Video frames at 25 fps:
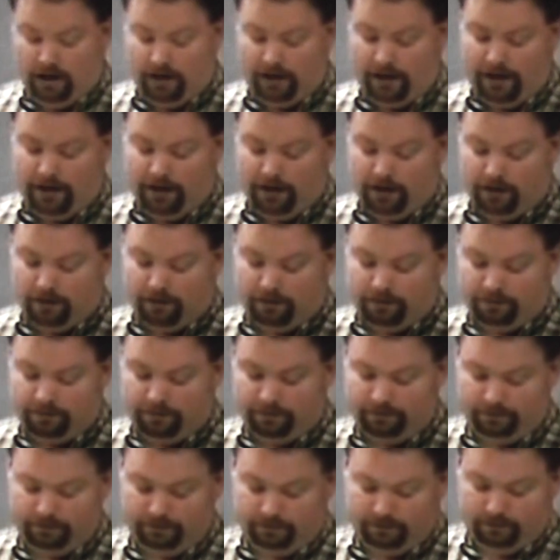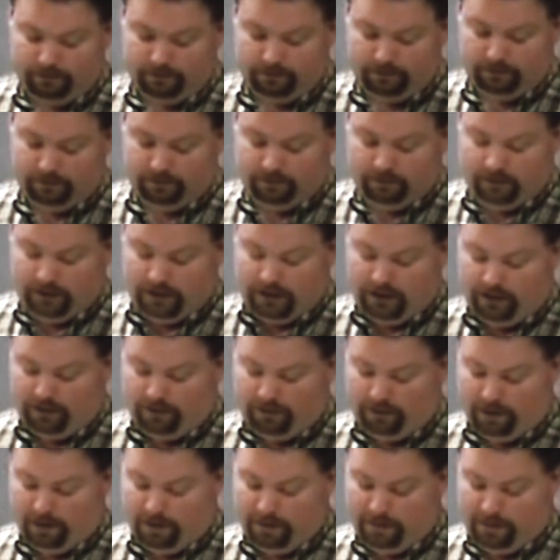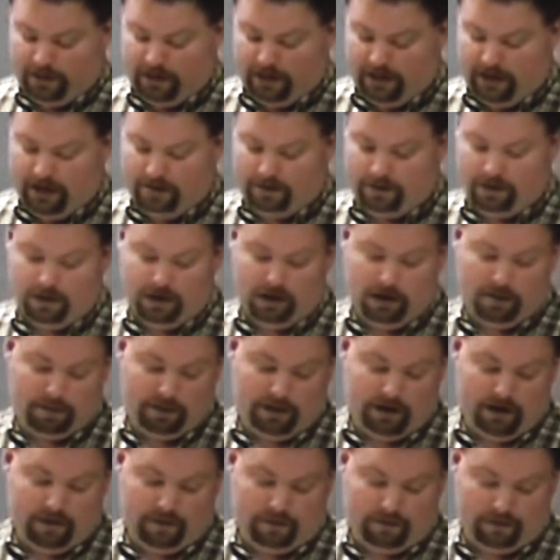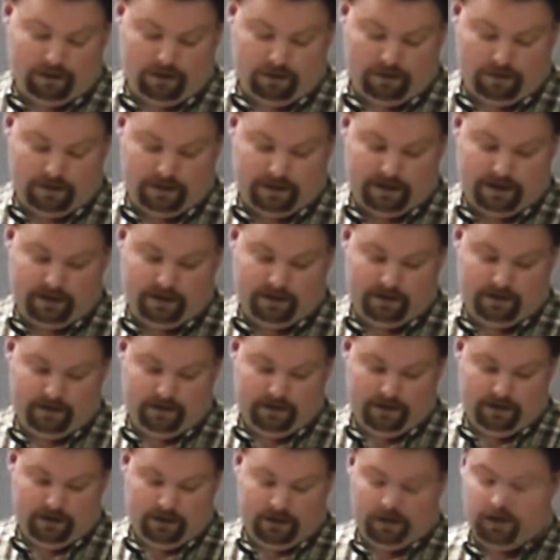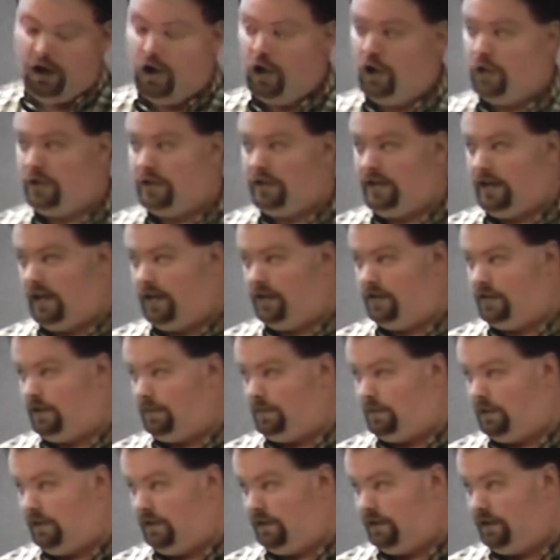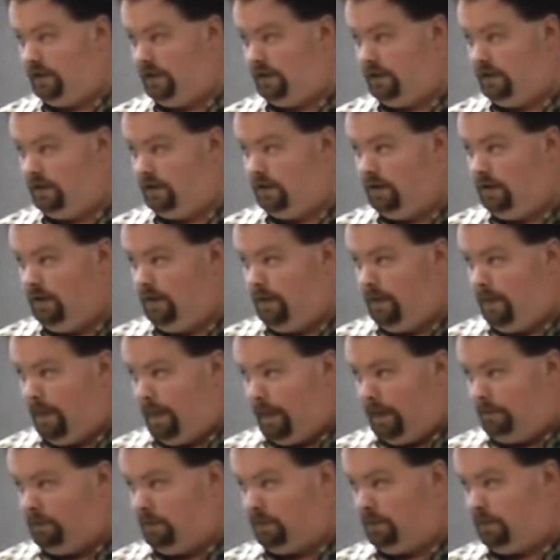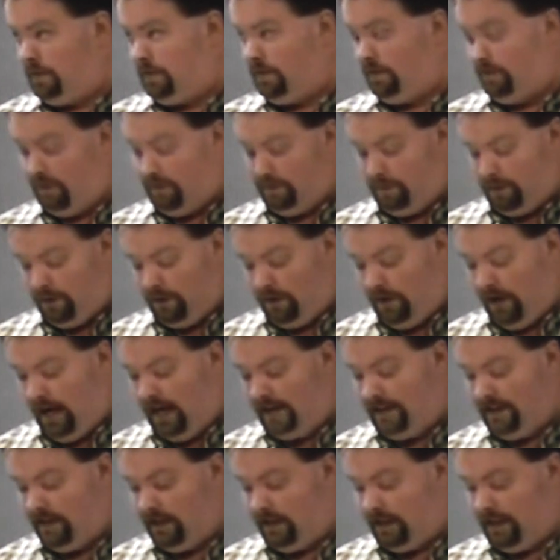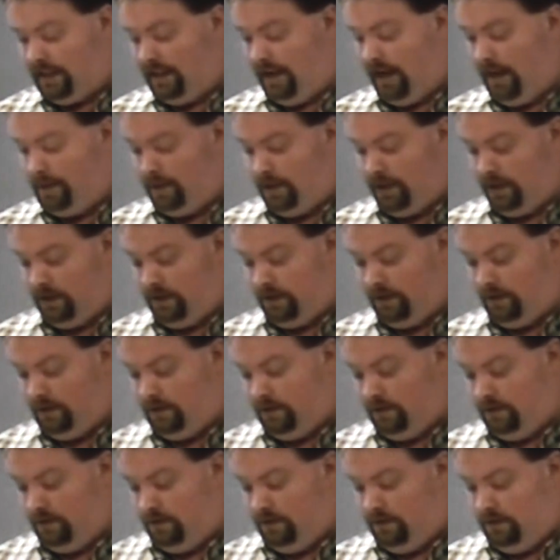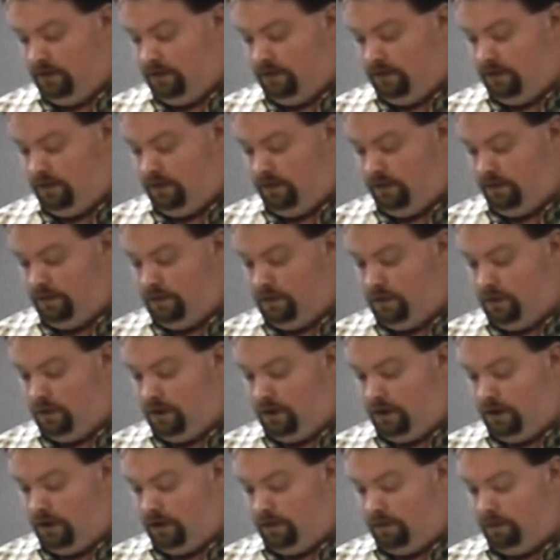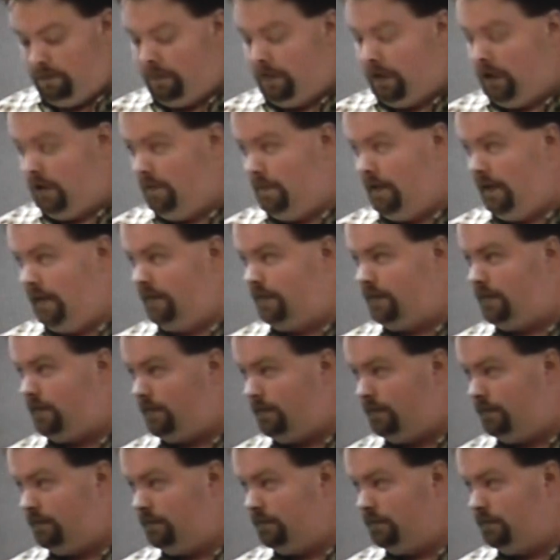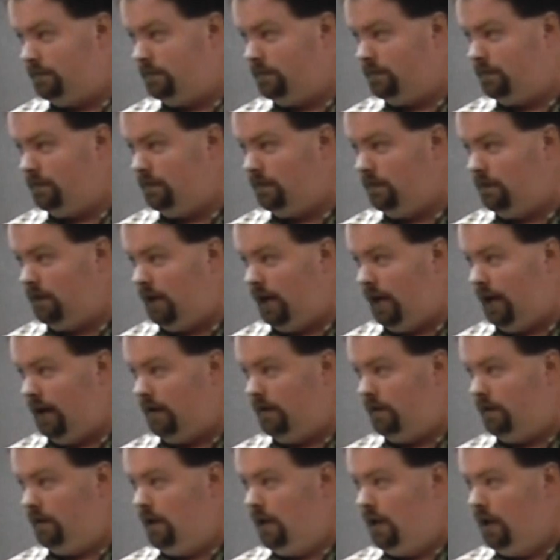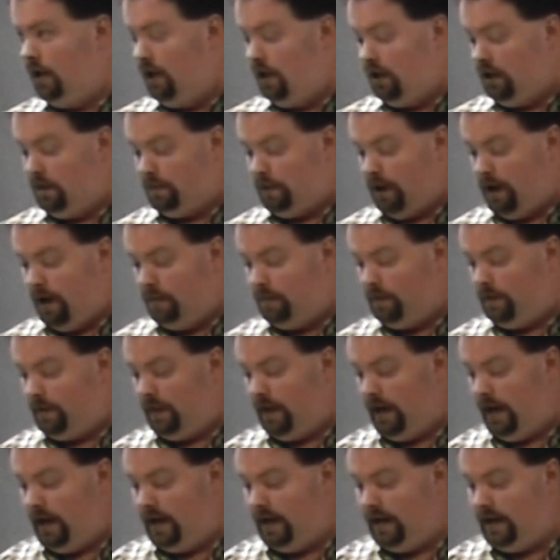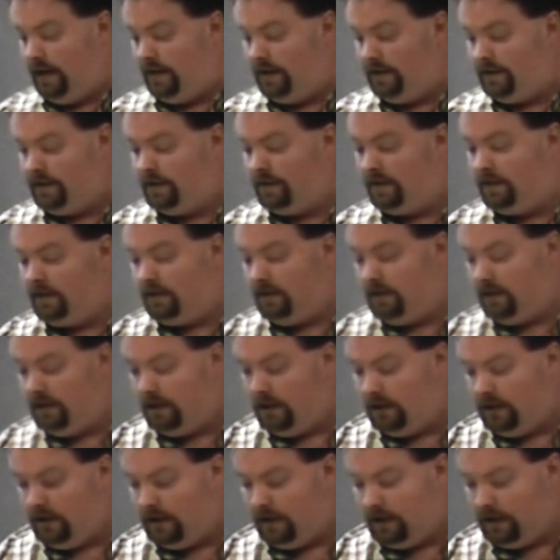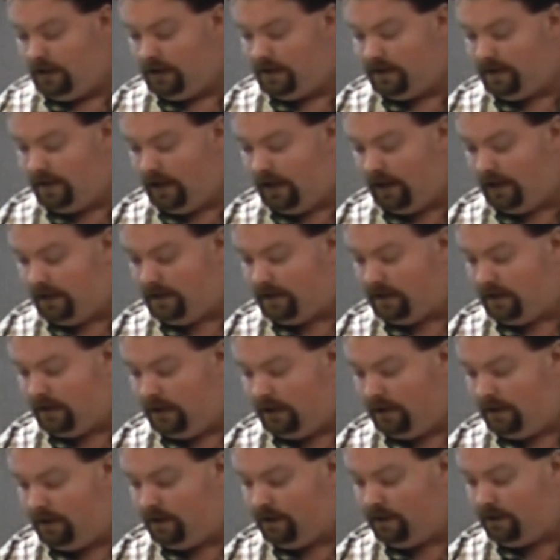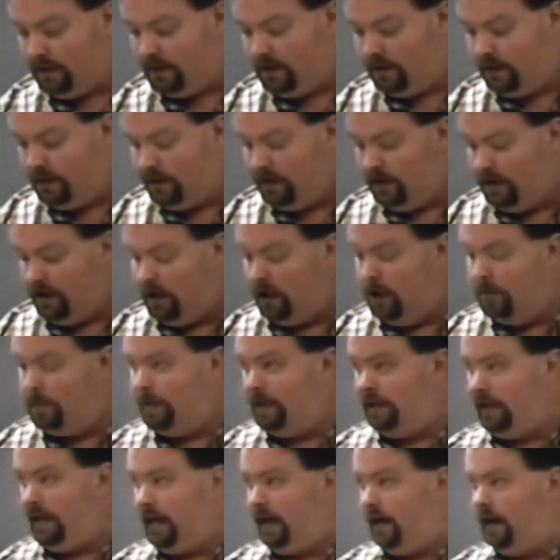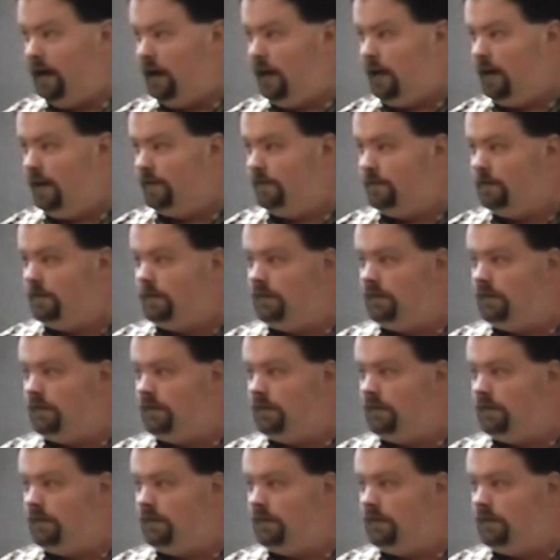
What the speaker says: a letter here that I have a copy of from the College Township solicitor. It provides an exception for permits. Now, the problem with that is that open carry